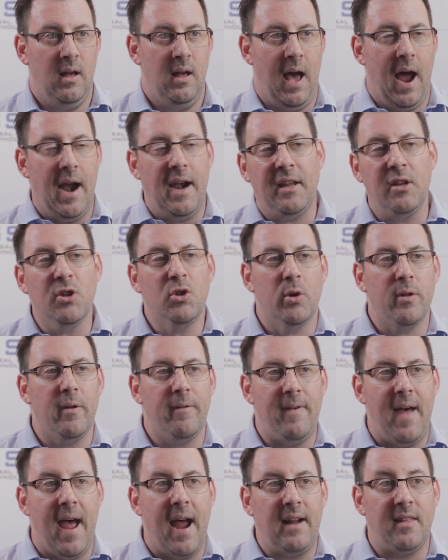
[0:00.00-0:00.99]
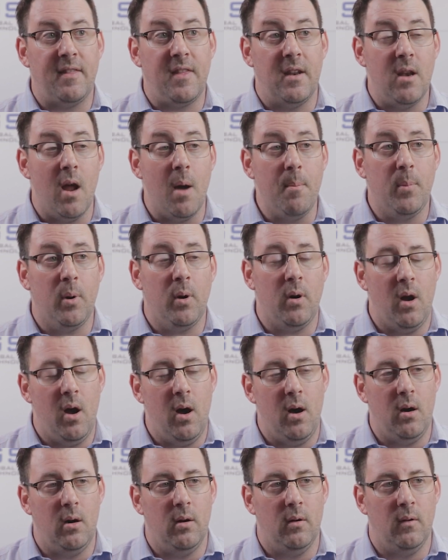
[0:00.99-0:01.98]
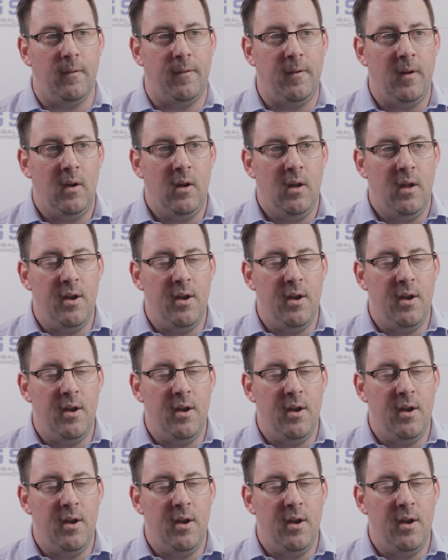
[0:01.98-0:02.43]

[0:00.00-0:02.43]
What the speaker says: How do you control the fact that the number of